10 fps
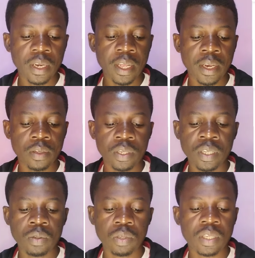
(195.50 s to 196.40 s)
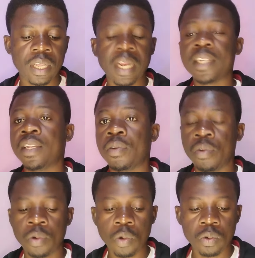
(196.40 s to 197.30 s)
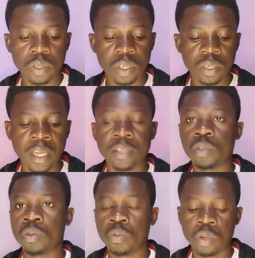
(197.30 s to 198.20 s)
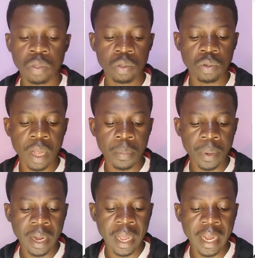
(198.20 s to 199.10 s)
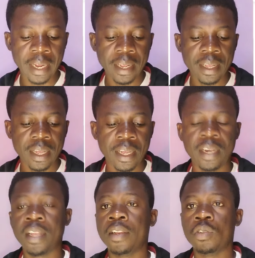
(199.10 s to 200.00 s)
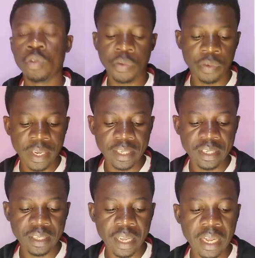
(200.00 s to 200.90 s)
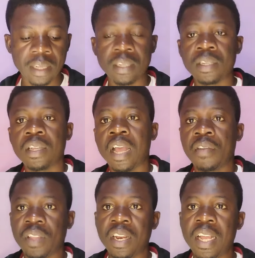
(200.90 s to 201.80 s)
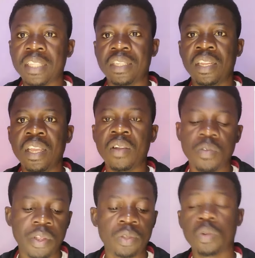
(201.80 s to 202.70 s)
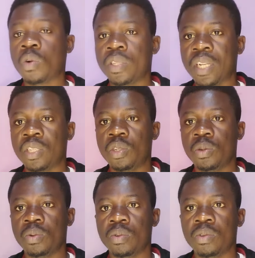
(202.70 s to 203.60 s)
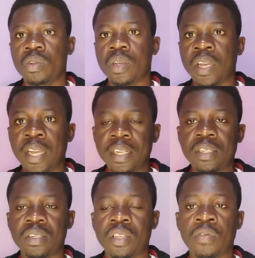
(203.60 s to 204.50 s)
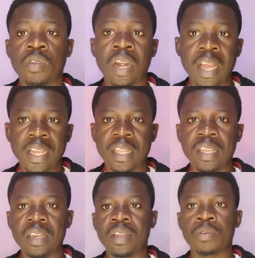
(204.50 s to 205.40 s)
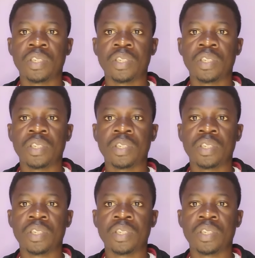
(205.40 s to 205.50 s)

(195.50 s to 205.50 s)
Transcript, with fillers: Then you need to select the roles that you want to apply and then register. After that, they are going to contact you. And if you are lucky, they will